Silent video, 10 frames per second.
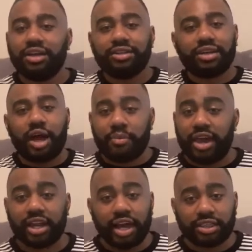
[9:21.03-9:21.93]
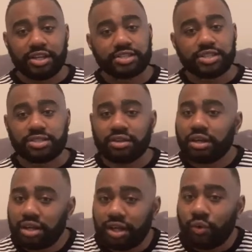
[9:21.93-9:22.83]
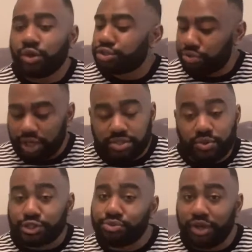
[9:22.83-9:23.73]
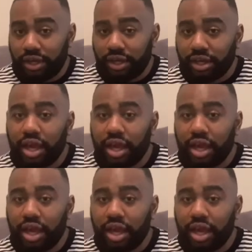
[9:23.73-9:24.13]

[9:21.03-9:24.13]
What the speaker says: I'm gonna act like this because what you get is what you get.